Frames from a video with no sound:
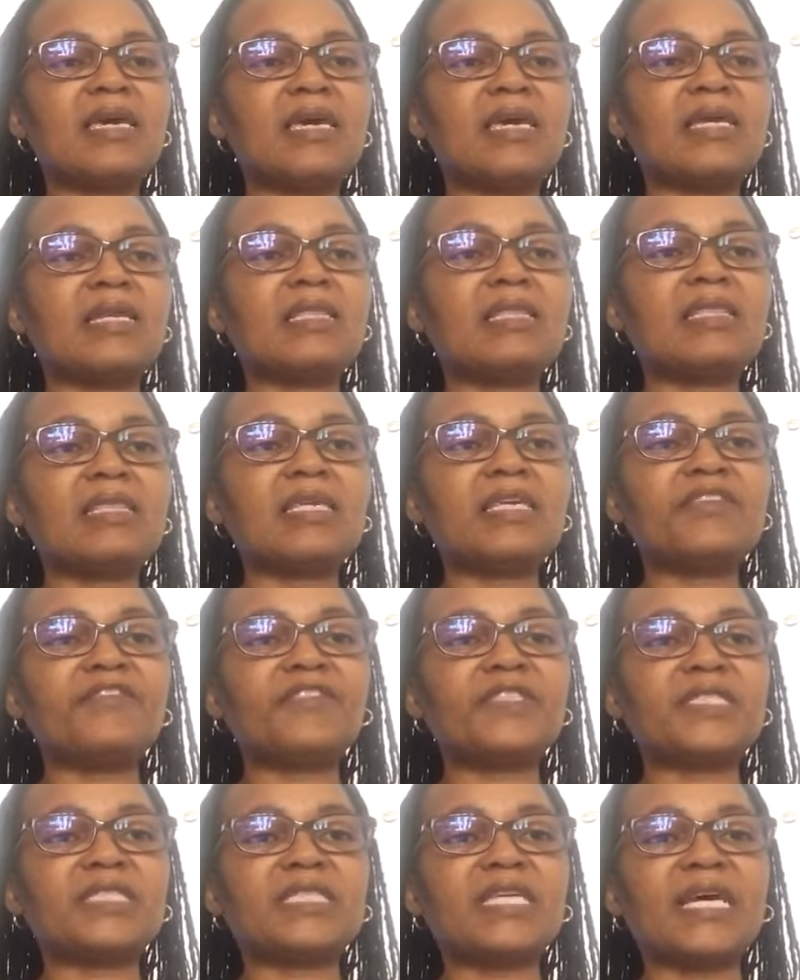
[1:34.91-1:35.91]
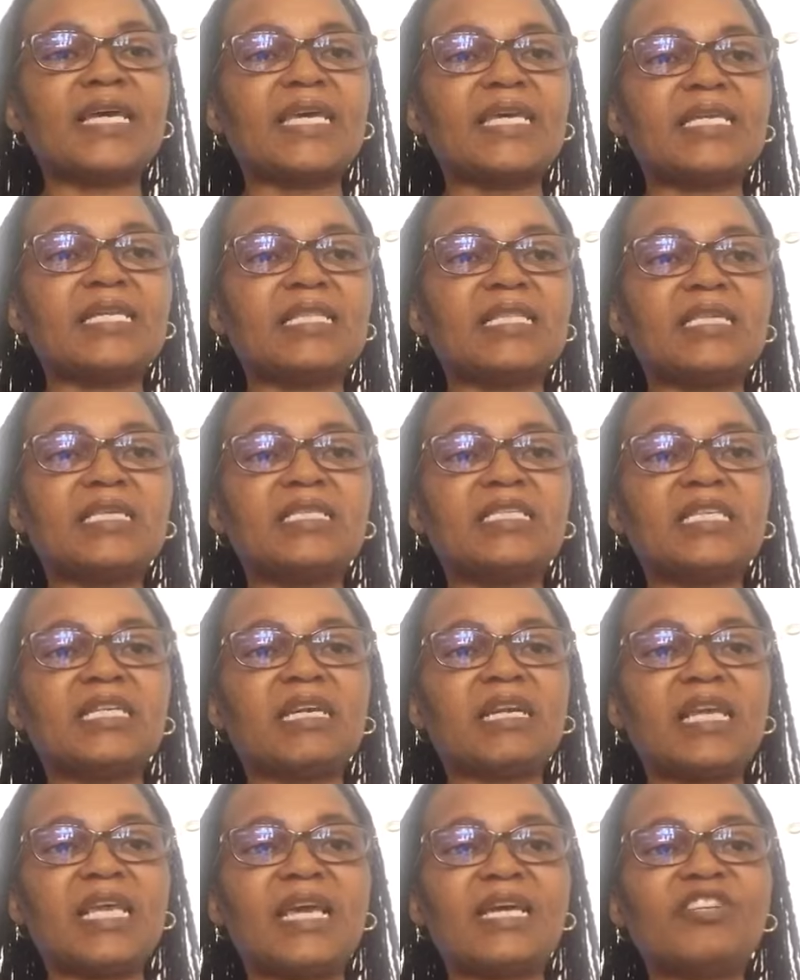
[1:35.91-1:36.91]
and thieves target the
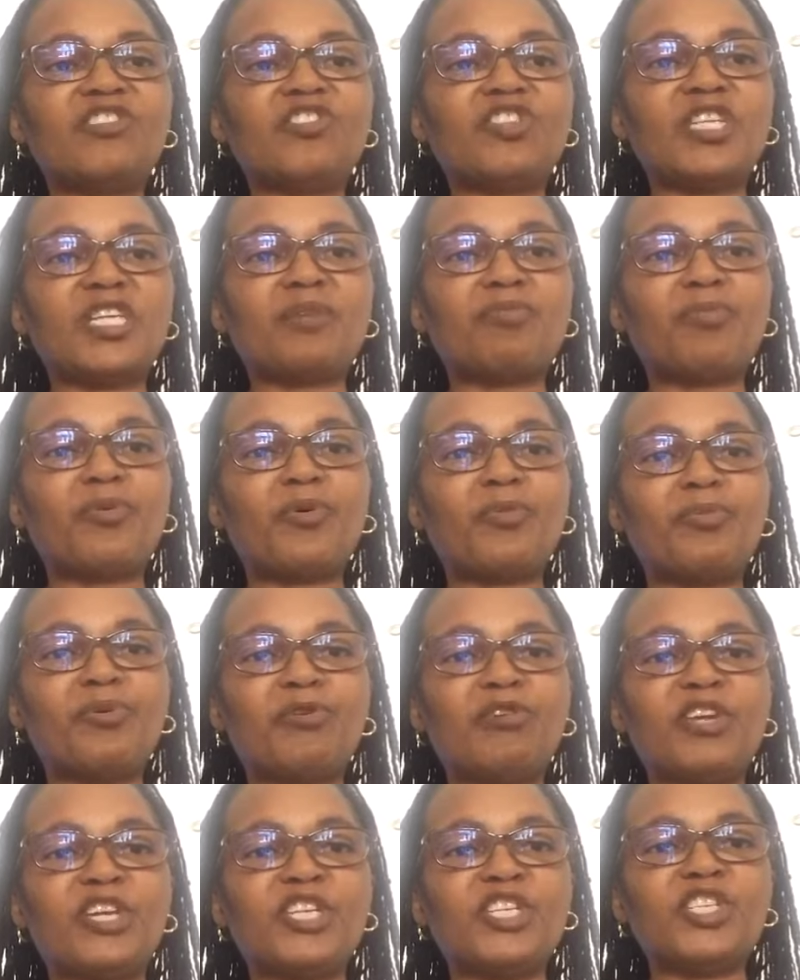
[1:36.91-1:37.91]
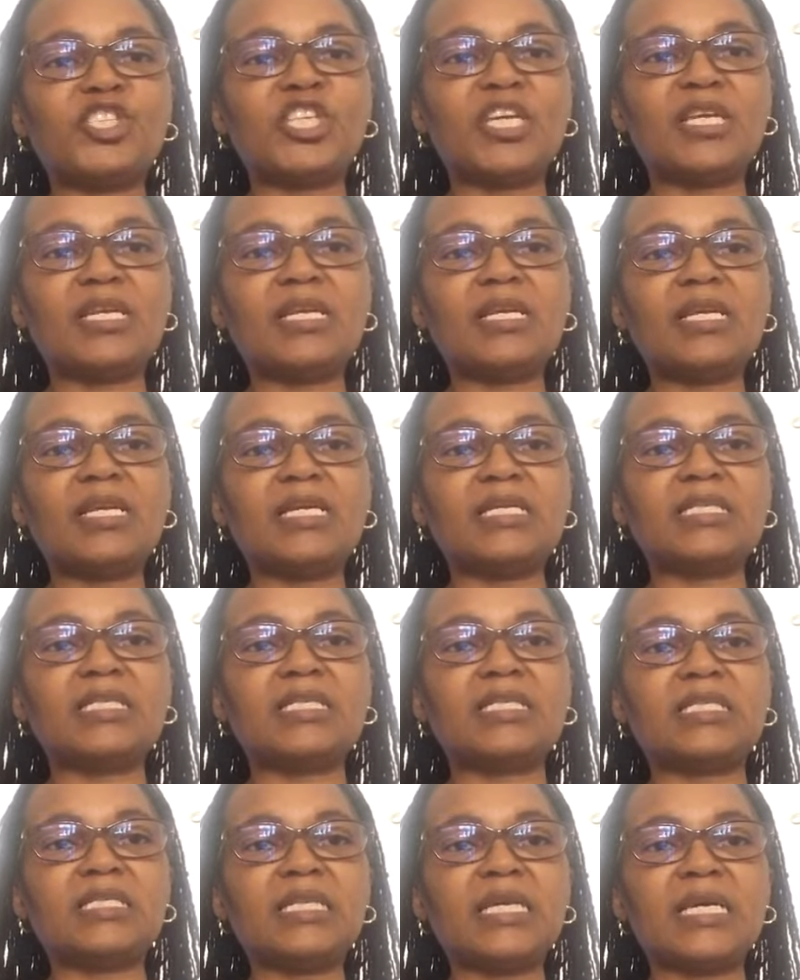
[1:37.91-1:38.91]
geriatric population at
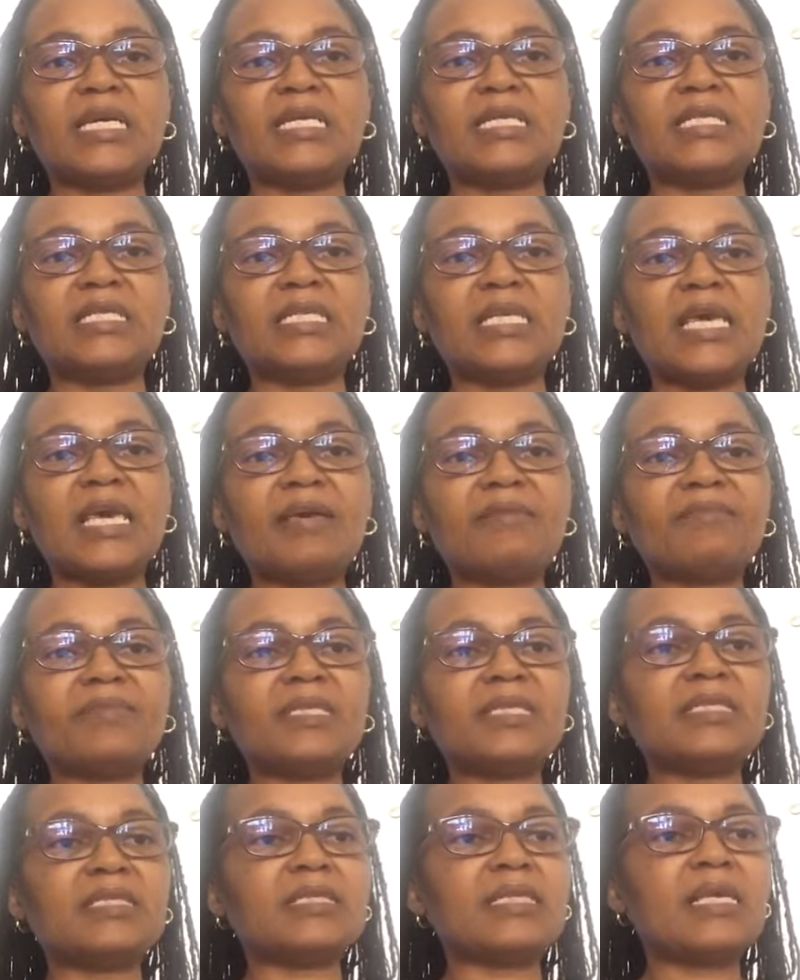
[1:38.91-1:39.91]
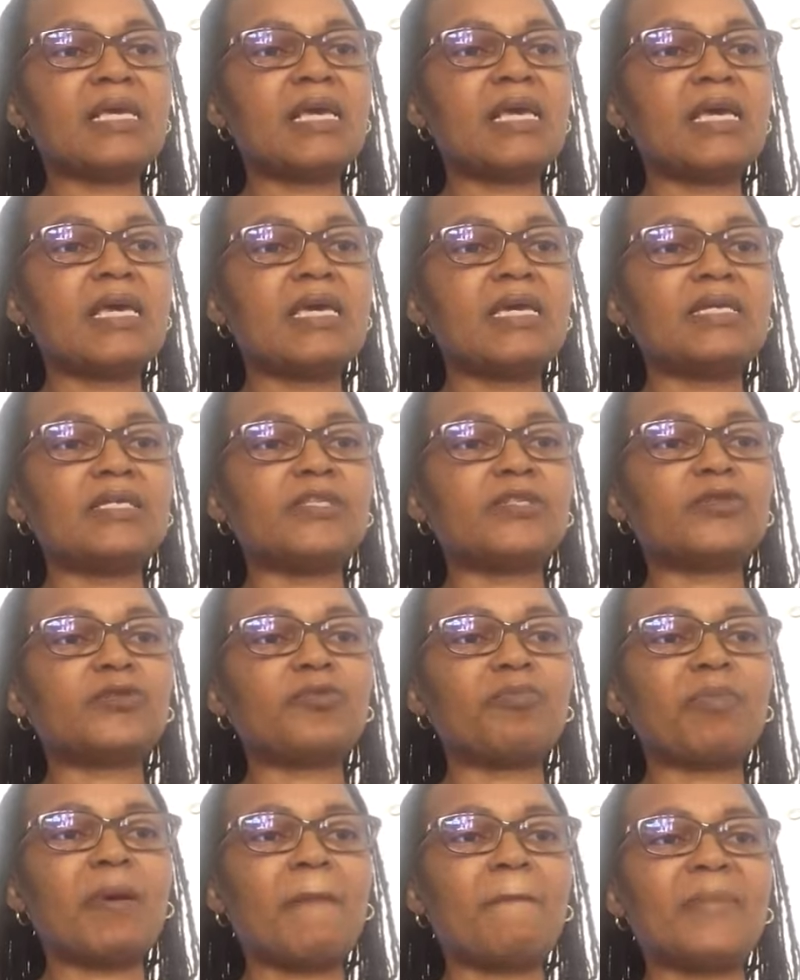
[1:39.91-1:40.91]
ATMs and
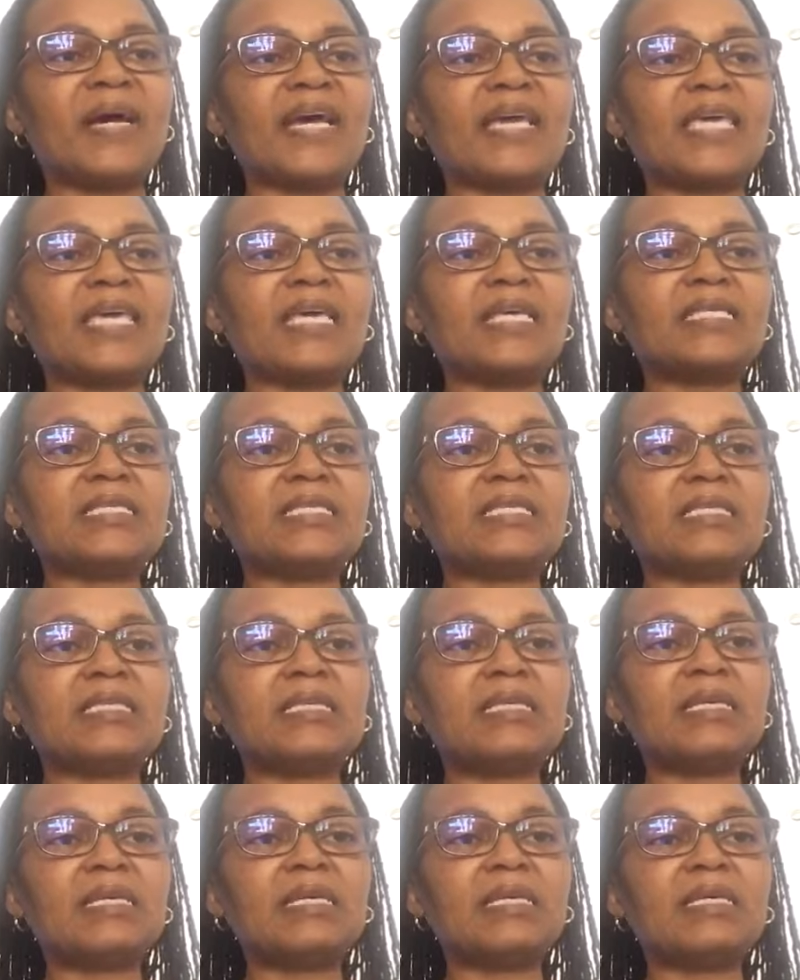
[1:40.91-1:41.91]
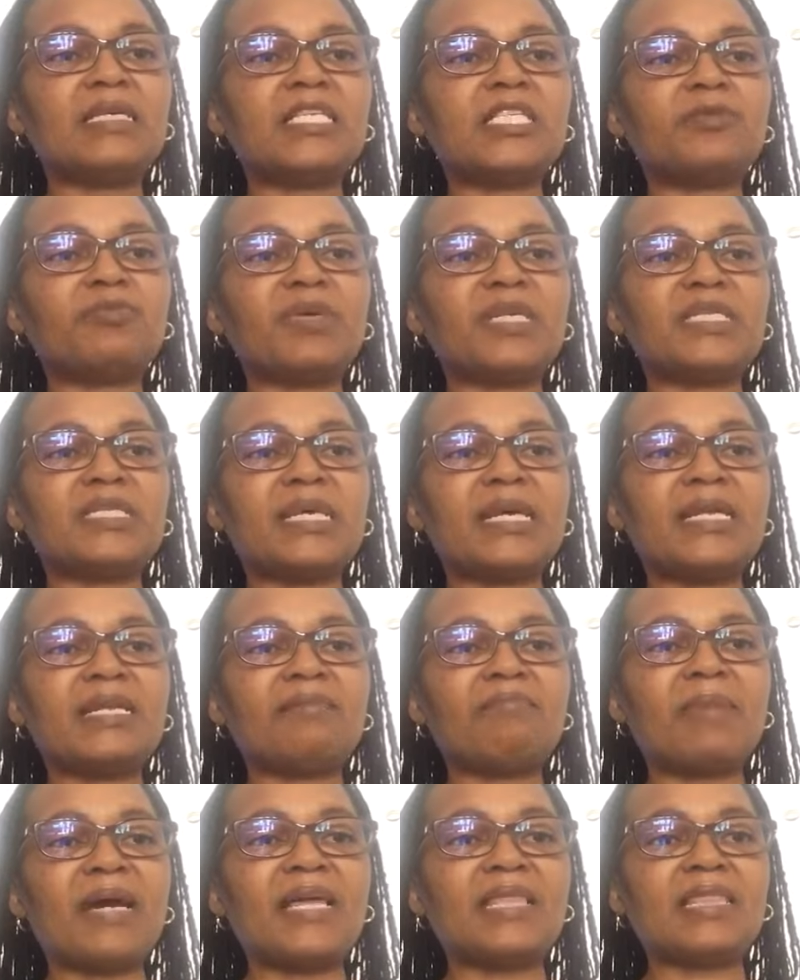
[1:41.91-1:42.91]
supermarkets, especially
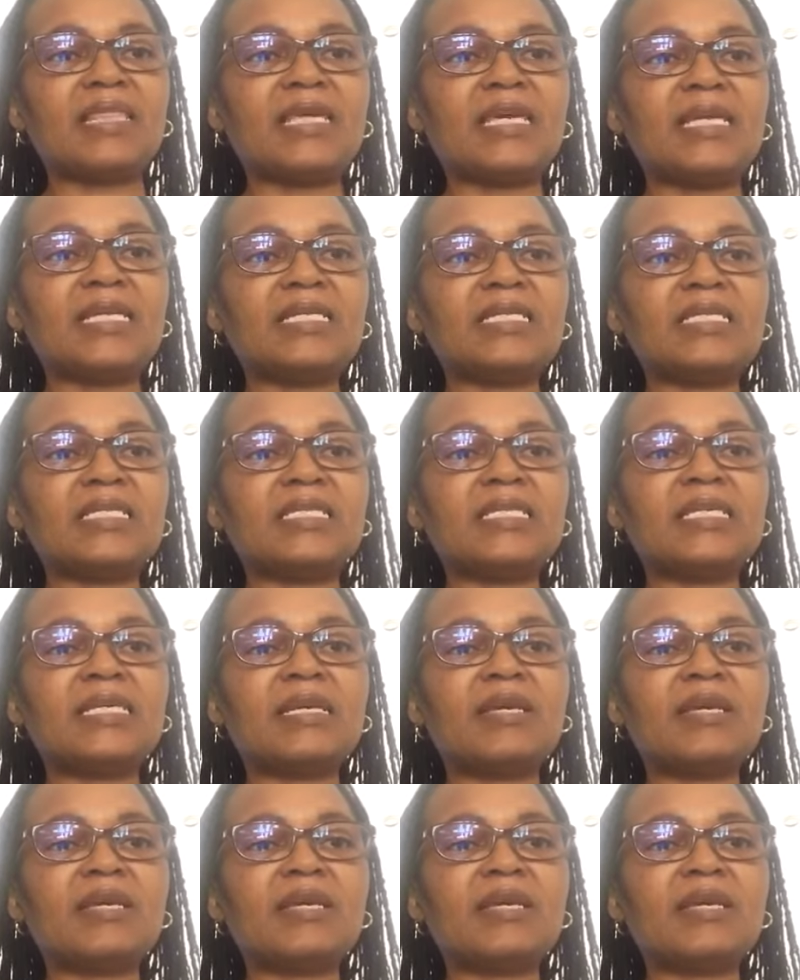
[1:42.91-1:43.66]
month-end